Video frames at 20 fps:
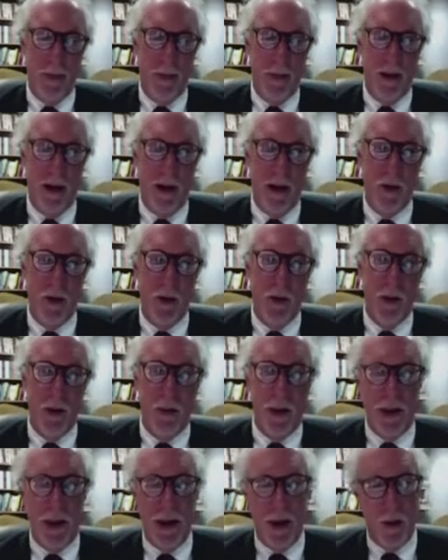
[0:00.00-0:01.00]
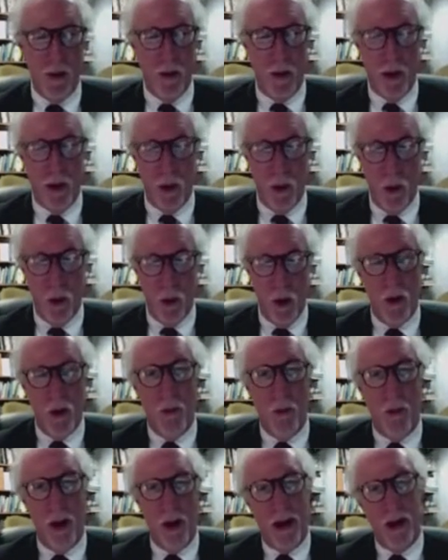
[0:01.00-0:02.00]
I actually want to begin with a
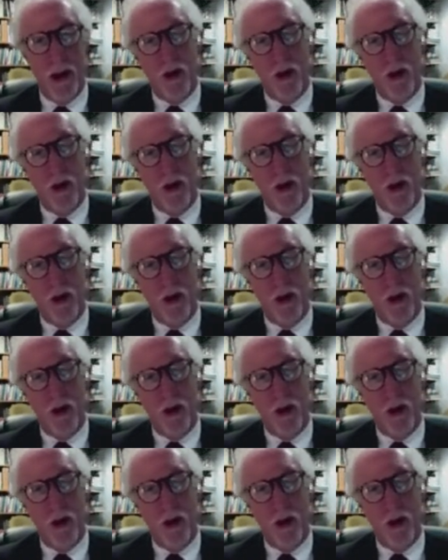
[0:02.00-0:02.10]
quote by